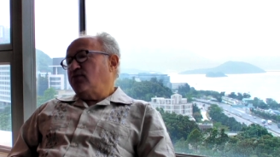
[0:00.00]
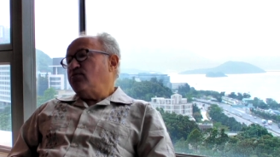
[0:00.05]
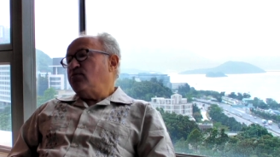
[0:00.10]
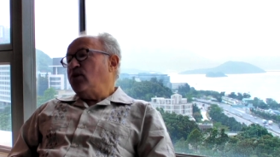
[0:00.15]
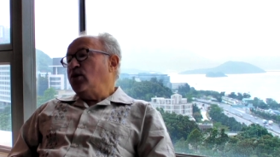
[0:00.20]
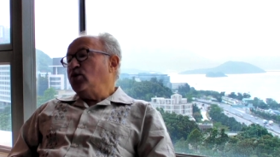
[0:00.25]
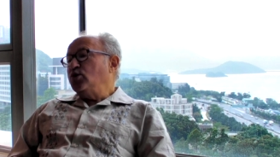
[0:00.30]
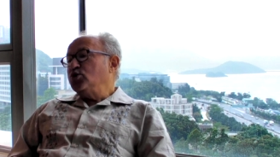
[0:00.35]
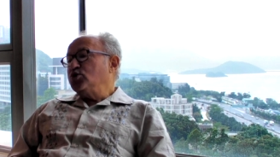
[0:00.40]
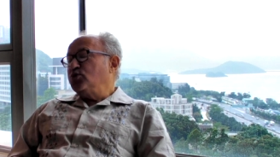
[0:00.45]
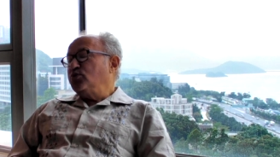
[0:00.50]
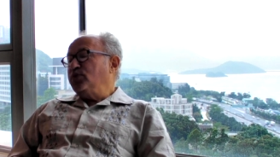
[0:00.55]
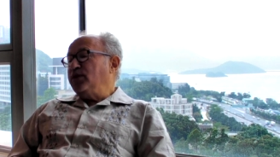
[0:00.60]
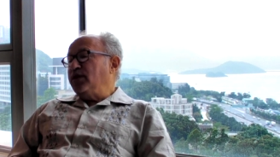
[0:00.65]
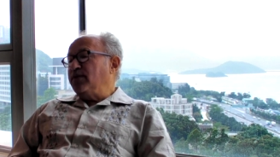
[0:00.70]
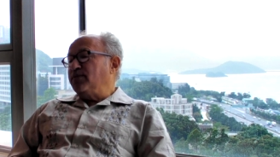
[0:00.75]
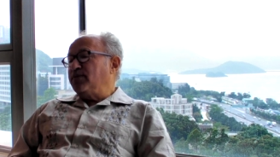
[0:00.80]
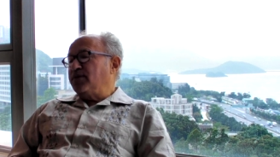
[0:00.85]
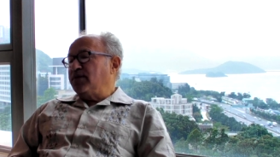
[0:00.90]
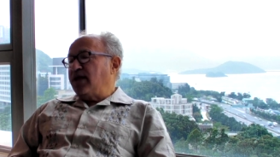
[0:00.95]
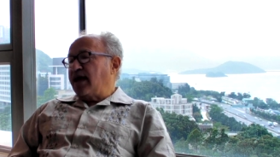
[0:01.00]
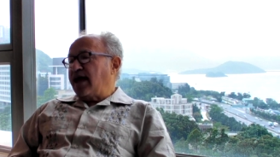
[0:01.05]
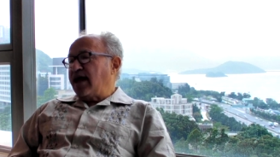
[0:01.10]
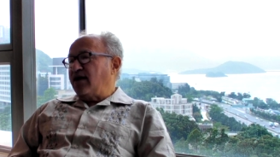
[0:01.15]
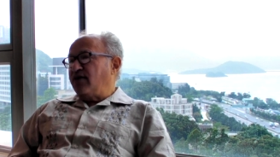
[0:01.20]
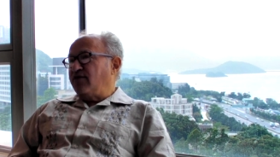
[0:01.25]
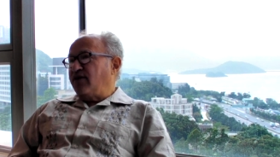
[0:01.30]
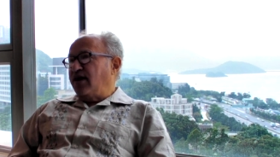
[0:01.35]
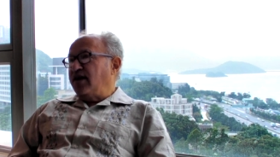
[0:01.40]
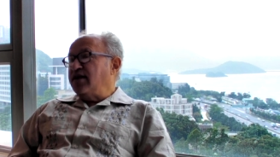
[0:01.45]
most people
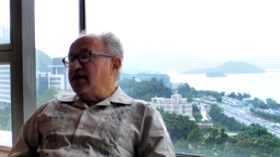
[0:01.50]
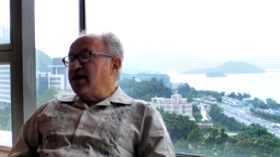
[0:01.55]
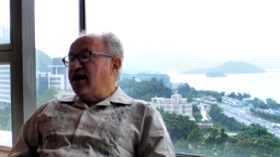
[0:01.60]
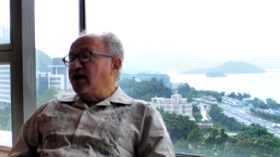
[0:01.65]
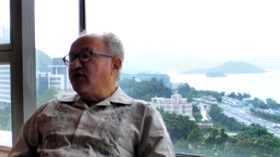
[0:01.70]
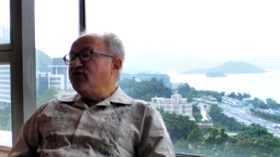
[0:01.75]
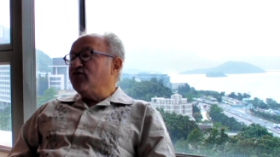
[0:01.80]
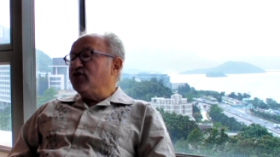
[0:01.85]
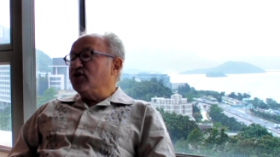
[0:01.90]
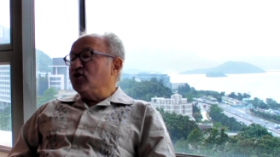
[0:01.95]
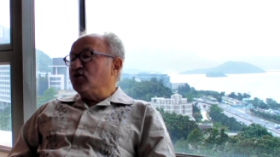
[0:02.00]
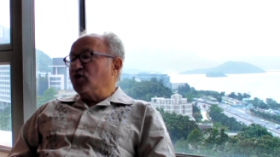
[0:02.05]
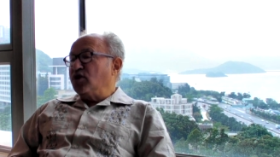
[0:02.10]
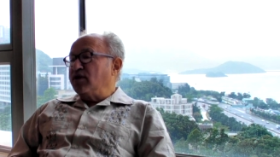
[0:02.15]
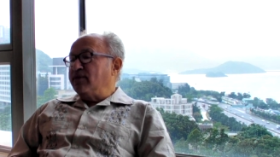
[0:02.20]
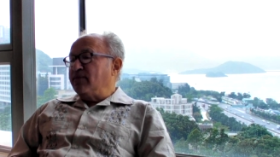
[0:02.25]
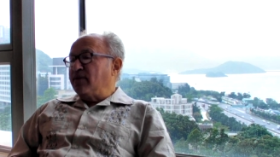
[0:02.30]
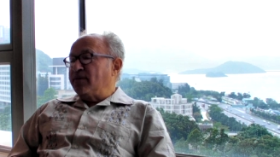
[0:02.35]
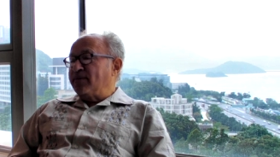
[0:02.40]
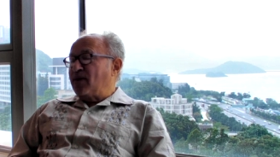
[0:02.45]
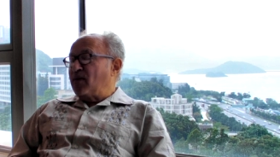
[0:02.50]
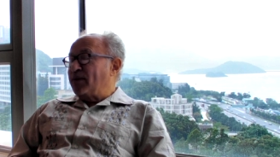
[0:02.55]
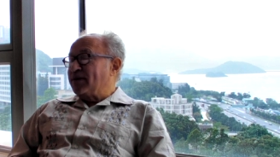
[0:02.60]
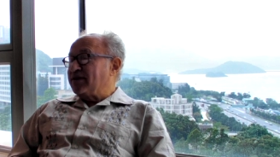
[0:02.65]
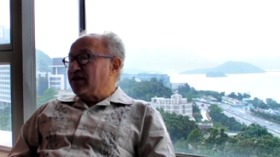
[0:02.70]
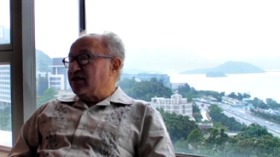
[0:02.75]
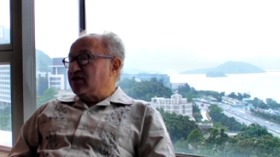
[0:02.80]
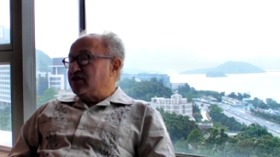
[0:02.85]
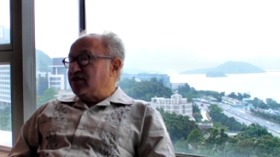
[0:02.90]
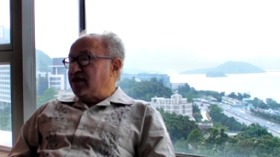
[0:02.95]
have enough agreement about what
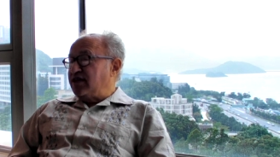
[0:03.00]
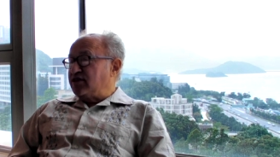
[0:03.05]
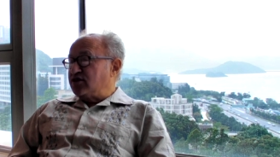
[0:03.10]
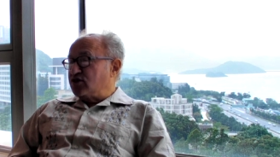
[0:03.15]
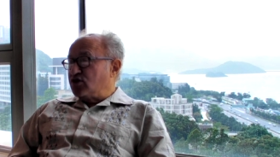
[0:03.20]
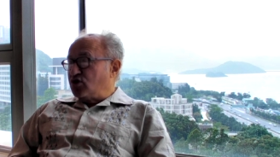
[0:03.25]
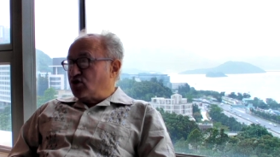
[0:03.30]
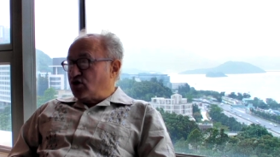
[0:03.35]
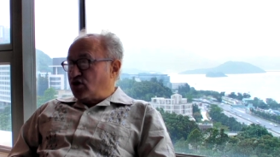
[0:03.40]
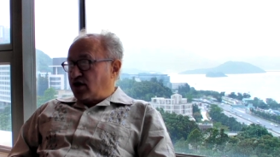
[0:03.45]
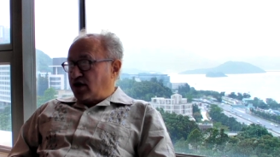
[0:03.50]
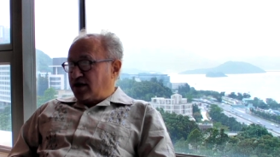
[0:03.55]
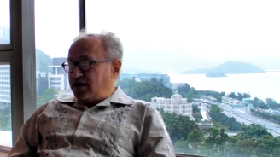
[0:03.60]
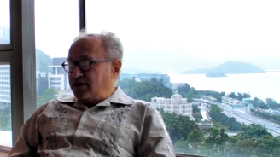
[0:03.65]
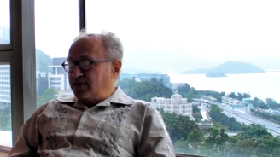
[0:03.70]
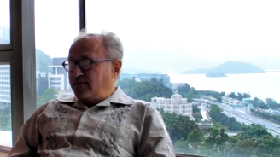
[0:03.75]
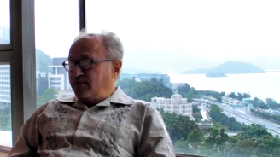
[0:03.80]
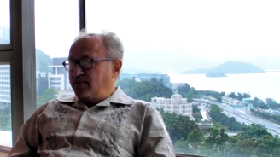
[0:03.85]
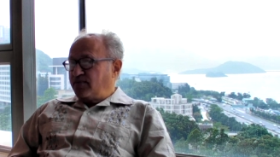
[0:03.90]
they see as good,